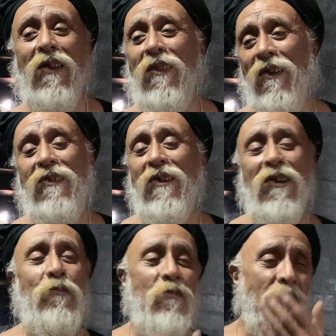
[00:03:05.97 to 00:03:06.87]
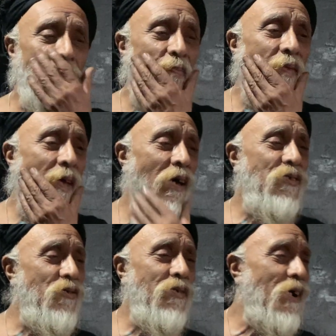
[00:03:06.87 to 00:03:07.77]
at that time I
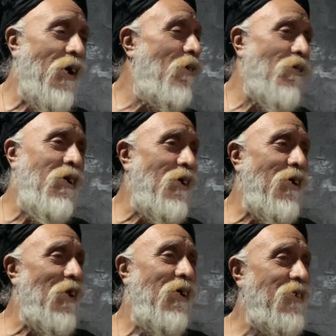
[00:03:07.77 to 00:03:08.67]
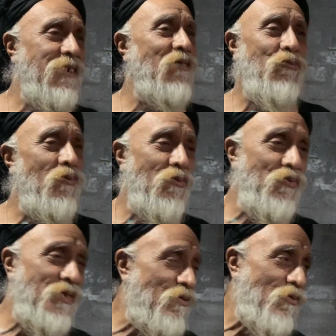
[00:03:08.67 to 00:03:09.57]
used to regard, okay, like
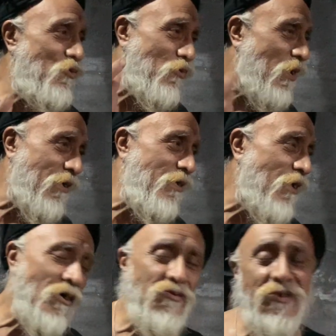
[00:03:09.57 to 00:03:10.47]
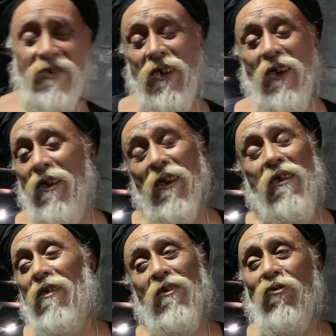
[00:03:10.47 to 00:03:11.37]
sadhus and those who are
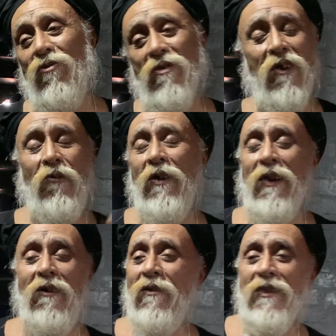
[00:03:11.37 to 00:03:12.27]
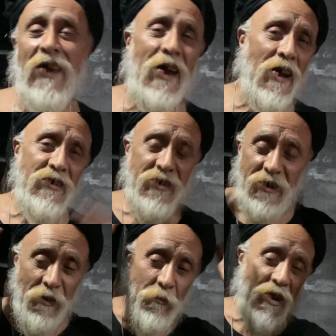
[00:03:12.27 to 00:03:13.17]
renunciate and those who are wearing all the ash and
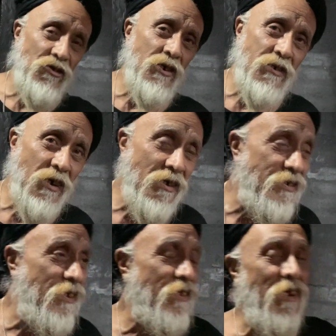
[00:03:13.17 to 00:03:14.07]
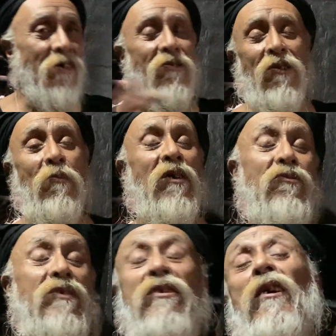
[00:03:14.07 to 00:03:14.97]
have big jatas and they live in the
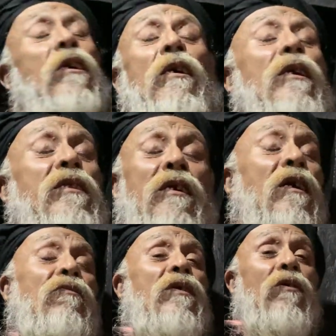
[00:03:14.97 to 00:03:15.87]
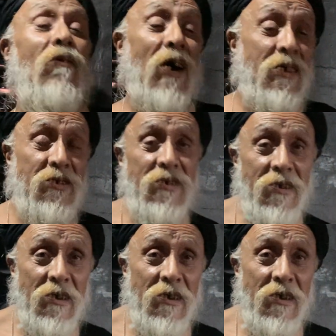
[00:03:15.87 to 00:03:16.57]
mountains, they are very wise.